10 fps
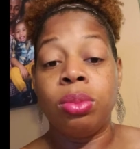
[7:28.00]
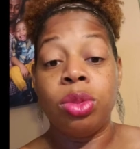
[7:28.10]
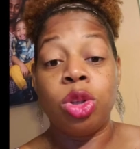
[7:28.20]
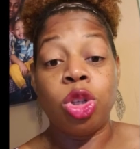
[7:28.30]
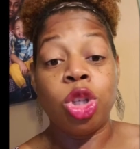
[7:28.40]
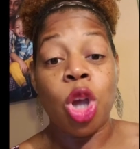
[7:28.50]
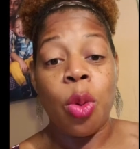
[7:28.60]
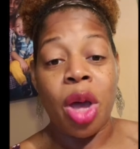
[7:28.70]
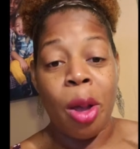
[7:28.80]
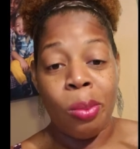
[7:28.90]
So
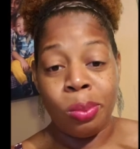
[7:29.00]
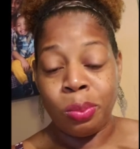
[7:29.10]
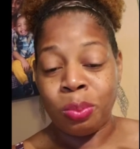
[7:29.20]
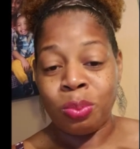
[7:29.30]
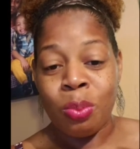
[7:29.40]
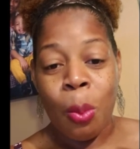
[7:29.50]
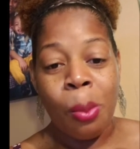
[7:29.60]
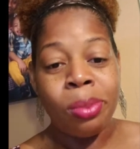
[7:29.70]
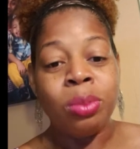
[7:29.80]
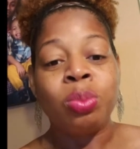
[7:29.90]
good.
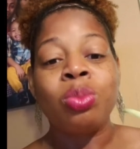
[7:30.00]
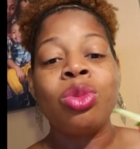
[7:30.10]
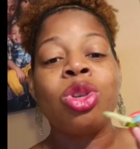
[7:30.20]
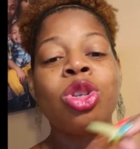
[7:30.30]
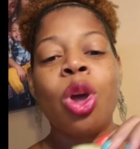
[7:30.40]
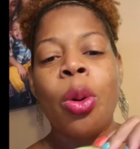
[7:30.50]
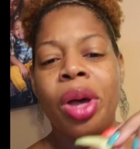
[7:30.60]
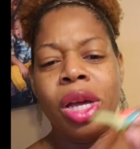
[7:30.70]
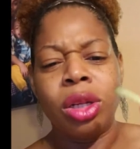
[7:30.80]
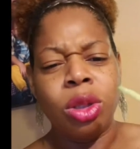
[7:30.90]
So
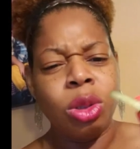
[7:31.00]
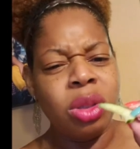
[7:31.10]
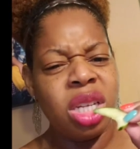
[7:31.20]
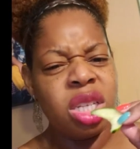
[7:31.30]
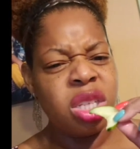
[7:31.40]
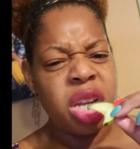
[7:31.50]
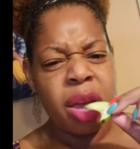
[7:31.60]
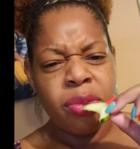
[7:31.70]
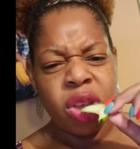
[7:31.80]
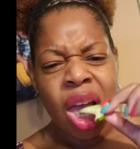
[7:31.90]
good. Who needs
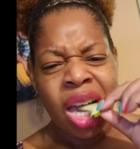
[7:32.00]
chips